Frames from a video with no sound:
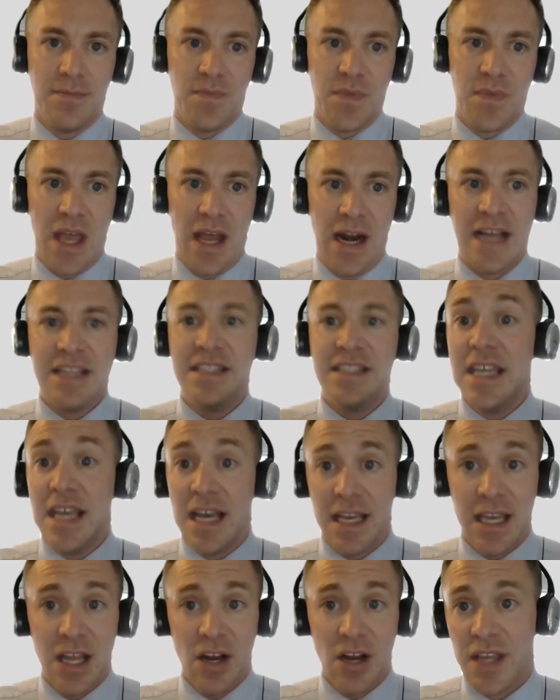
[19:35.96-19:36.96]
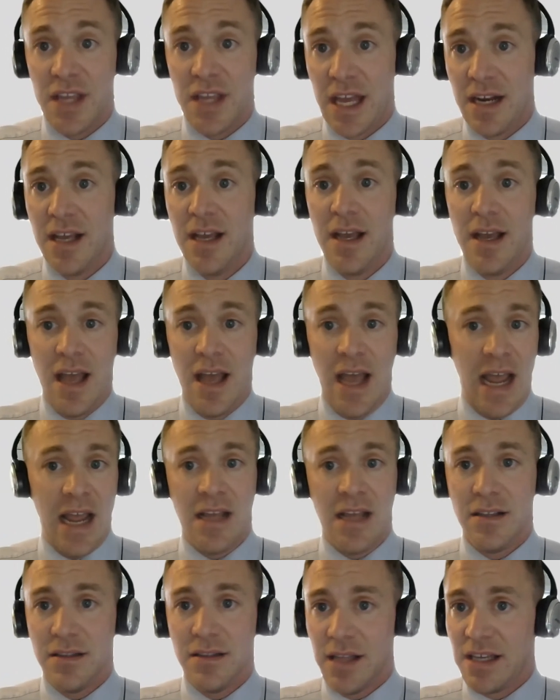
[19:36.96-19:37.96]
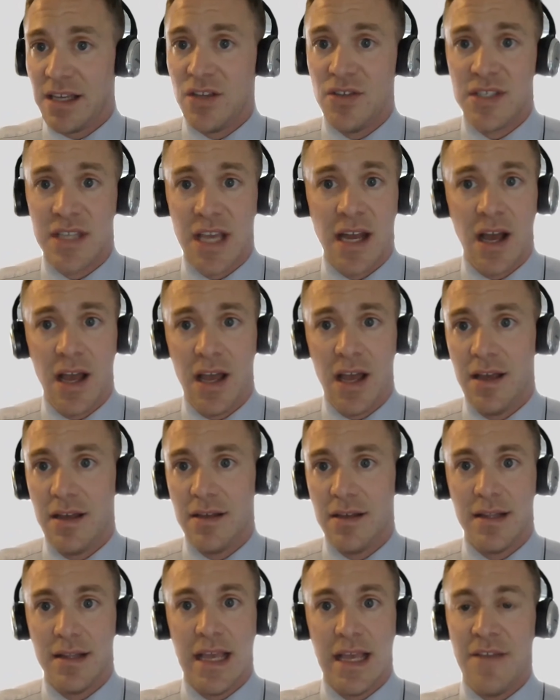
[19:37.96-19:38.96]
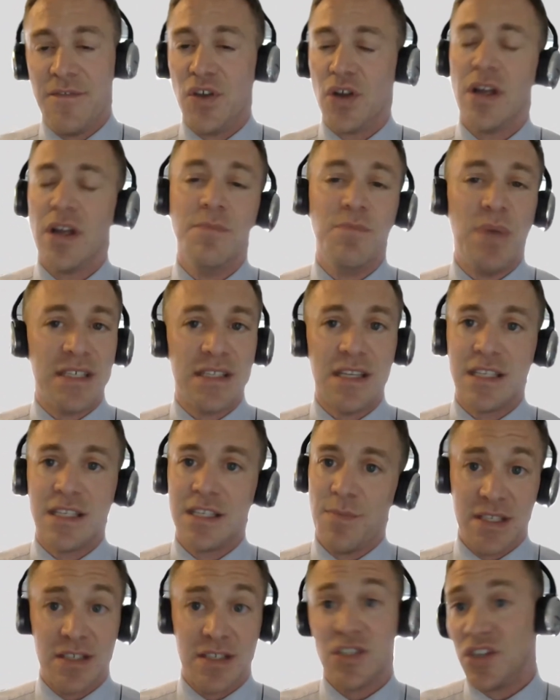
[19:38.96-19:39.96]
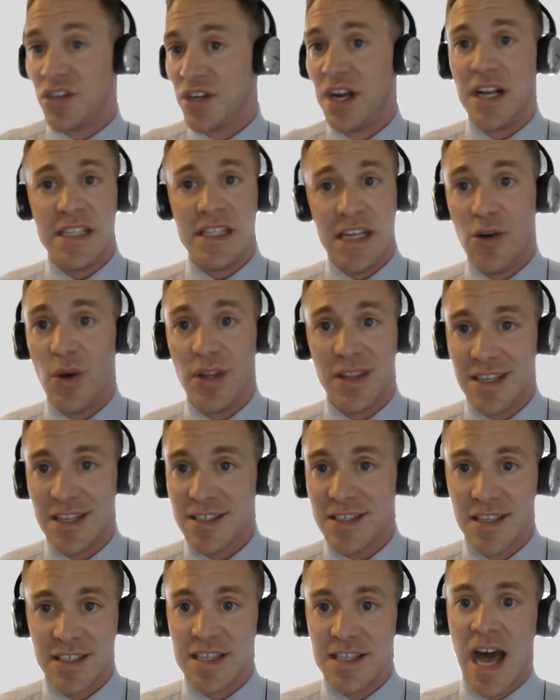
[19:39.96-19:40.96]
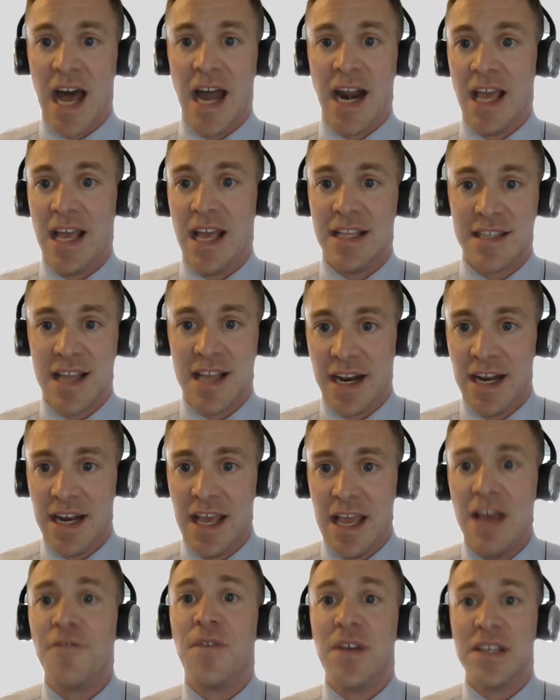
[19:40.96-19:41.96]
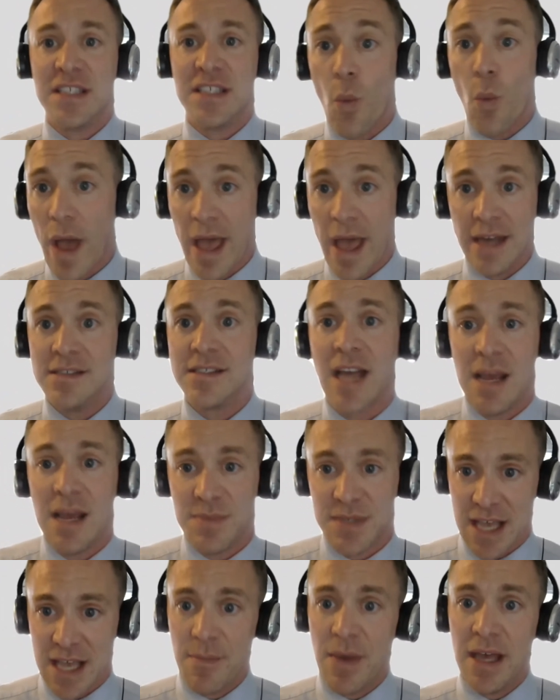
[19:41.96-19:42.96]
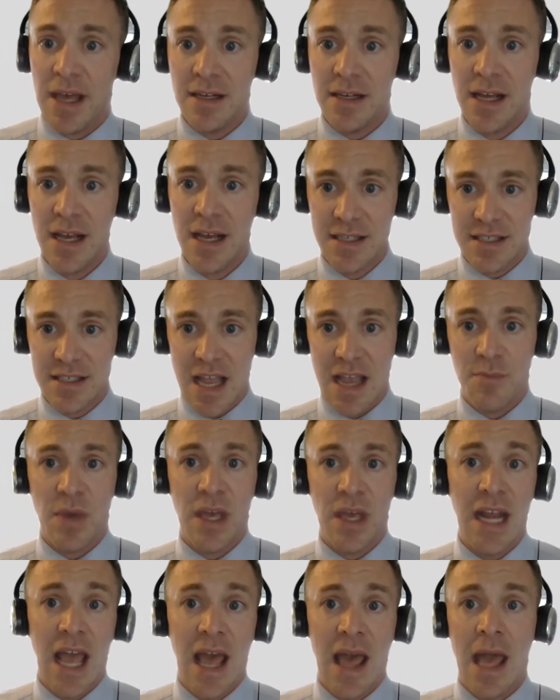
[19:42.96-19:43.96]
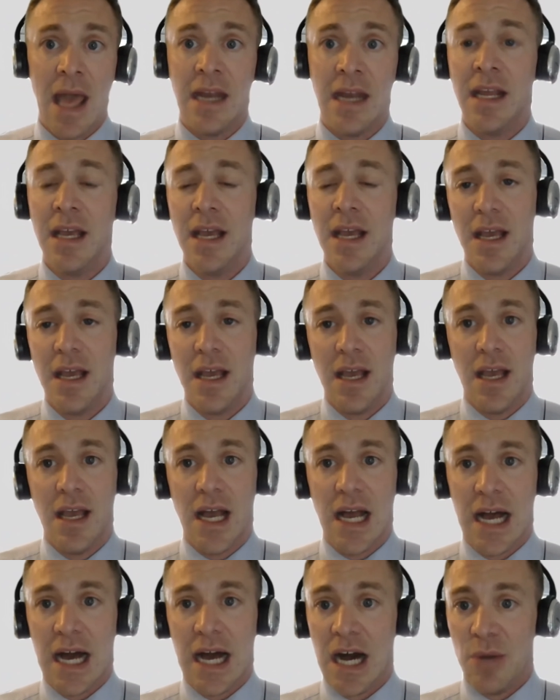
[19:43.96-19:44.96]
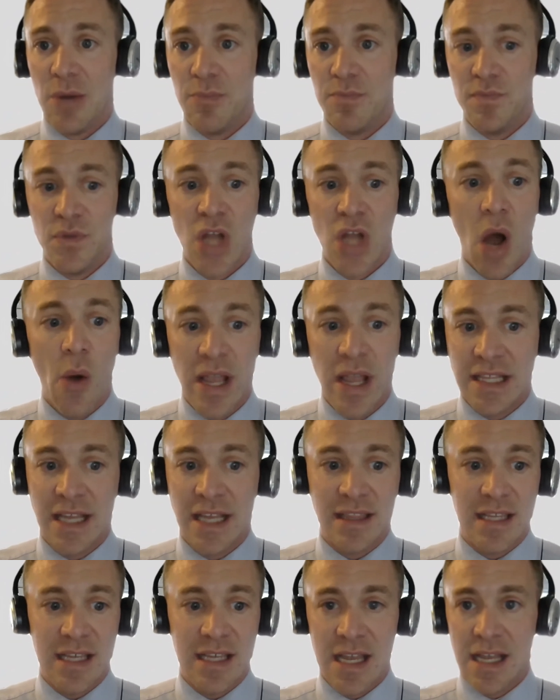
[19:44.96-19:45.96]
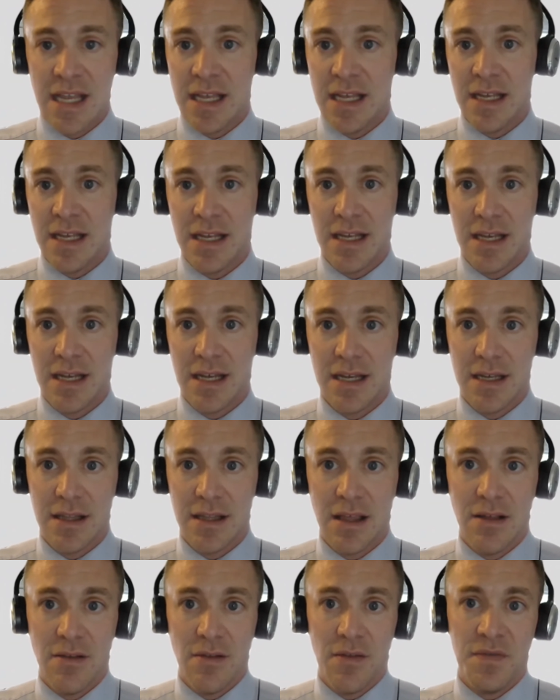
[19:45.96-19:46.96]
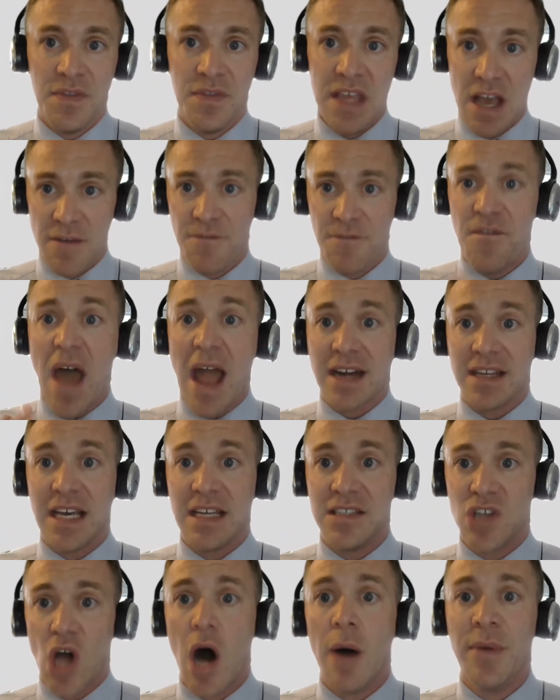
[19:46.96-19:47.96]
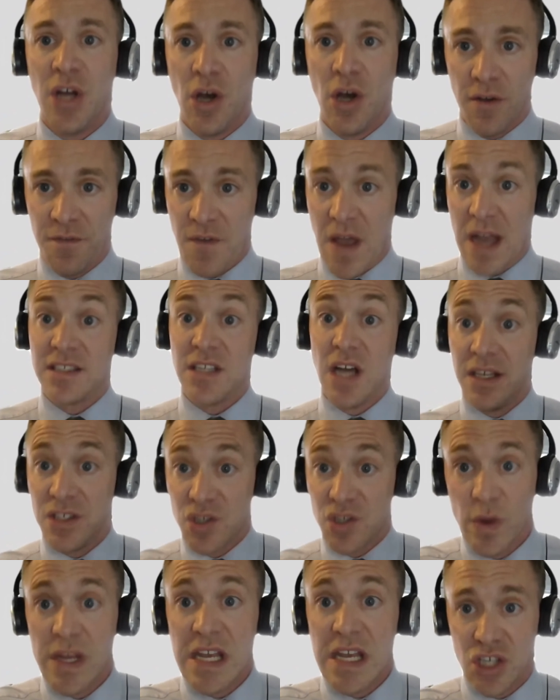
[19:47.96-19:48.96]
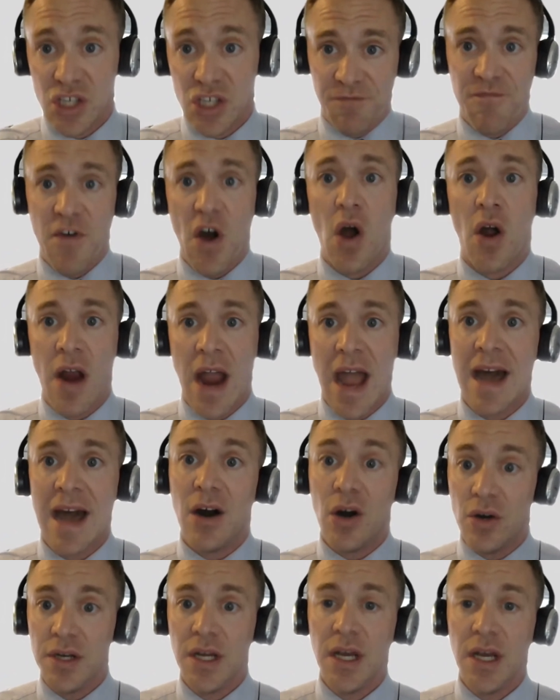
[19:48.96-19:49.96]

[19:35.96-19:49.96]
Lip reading: an idea here that, hey, like you said, if you're in business to business, you're going to deal with this. It's not an if, it's a when type statement. And knowing that the effect, that domino effect, does reach far out.